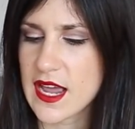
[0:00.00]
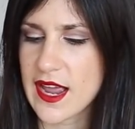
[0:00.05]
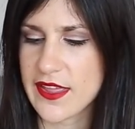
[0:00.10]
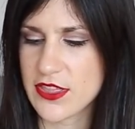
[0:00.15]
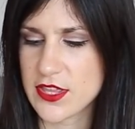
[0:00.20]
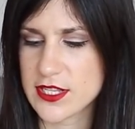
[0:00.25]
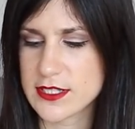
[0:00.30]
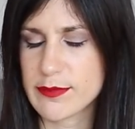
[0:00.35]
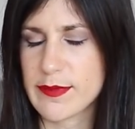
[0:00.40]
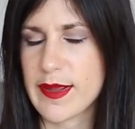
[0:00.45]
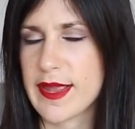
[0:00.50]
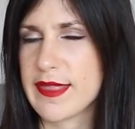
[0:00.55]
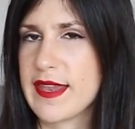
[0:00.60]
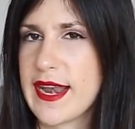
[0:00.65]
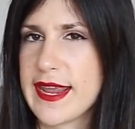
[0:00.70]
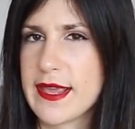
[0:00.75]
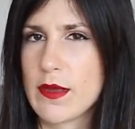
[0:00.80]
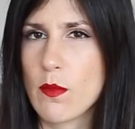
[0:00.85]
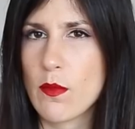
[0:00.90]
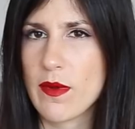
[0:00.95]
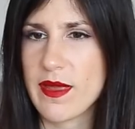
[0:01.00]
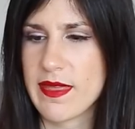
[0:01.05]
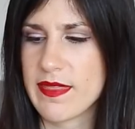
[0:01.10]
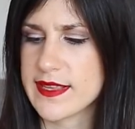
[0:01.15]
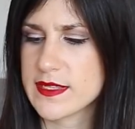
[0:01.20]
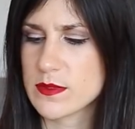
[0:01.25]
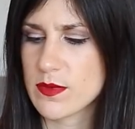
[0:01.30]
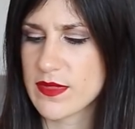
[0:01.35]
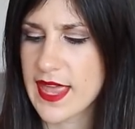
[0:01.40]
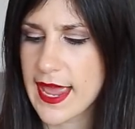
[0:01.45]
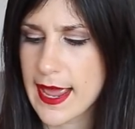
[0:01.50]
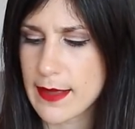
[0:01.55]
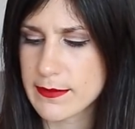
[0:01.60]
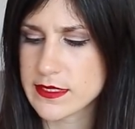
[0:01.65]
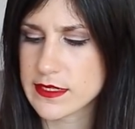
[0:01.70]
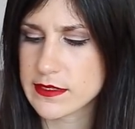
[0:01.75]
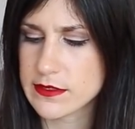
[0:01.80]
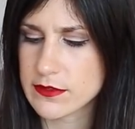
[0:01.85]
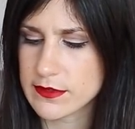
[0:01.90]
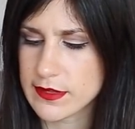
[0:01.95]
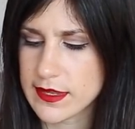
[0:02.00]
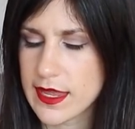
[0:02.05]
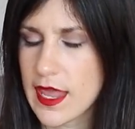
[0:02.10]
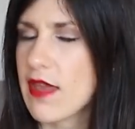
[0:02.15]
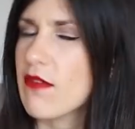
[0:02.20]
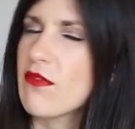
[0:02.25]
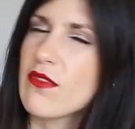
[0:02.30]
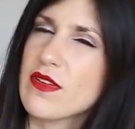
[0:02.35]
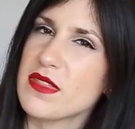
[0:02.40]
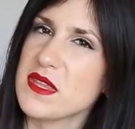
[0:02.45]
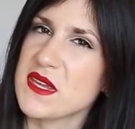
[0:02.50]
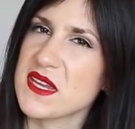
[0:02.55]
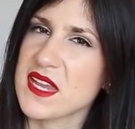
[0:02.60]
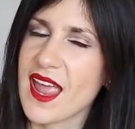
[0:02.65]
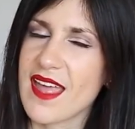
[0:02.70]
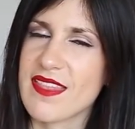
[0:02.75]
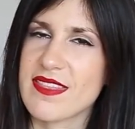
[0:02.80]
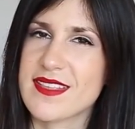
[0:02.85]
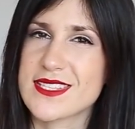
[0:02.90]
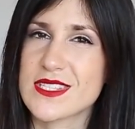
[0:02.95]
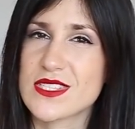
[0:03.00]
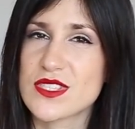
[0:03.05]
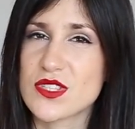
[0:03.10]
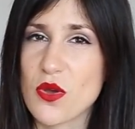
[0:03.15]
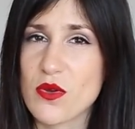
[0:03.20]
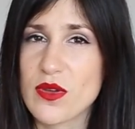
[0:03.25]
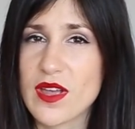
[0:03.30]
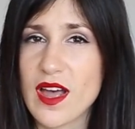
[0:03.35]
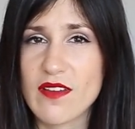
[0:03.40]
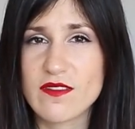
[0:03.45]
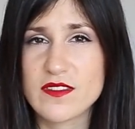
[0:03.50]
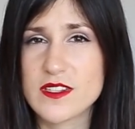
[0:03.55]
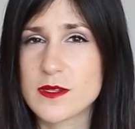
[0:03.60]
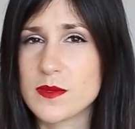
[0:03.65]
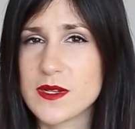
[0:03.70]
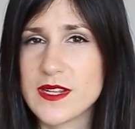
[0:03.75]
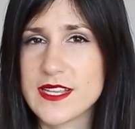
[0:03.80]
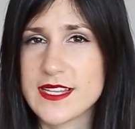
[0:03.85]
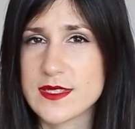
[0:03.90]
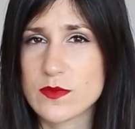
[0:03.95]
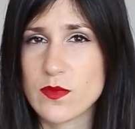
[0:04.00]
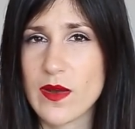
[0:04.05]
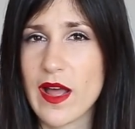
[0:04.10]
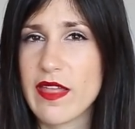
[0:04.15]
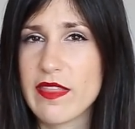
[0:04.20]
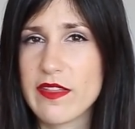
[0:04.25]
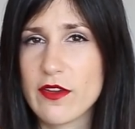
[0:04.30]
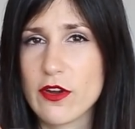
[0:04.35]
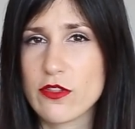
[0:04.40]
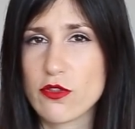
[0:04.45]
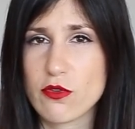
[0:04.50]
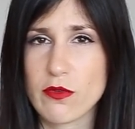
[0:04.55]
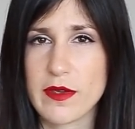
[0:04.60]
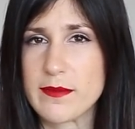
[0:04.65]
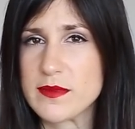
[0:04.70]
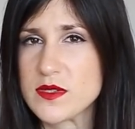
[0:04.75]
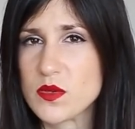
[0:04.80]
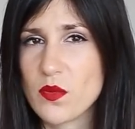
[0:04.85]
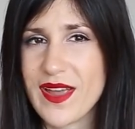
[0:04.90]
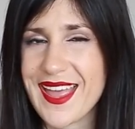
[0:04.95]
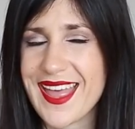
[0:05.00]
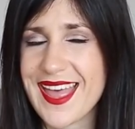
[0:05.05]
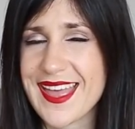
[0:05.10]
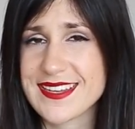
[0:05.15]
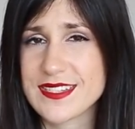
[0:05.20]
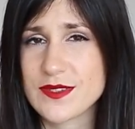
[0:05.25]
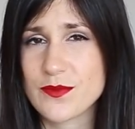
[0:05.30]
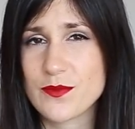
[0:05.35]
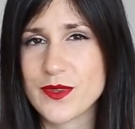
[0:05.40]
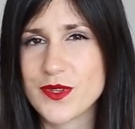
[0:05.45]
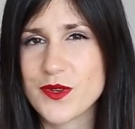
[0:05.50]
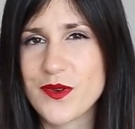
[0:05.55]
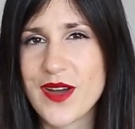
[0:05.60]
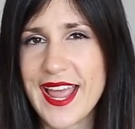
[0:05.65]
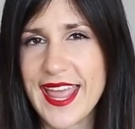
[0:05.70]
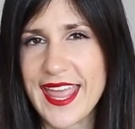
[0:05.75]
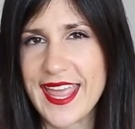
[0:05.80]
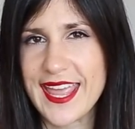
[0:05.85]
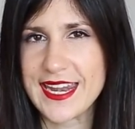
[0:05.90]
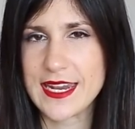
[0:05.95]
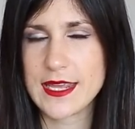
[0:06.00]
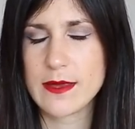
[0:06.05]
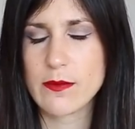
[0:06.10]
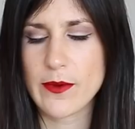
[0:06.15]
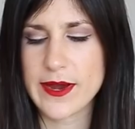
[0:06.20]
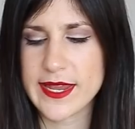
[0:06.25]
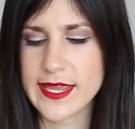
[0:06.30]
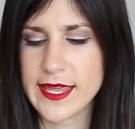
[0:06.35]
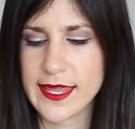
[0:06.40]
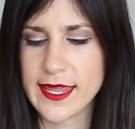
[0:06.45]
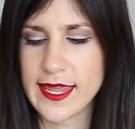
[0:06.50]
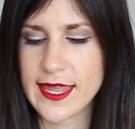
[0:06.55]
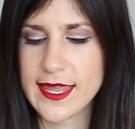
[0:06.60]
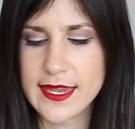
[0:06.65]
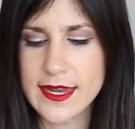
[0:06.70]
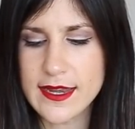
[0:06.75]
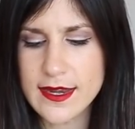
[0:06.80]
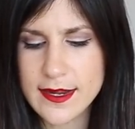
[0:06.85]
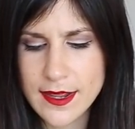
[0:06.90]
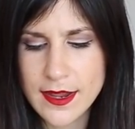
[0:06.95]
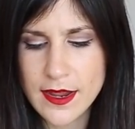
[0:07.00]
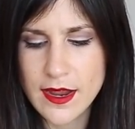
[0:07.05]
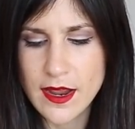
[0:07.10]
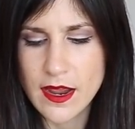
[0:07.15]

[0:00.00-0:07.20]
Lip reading: I just find that I can wear these with absolutely everything, and they're so comfortable as well. They're a dream to wear and don't require any breaking in.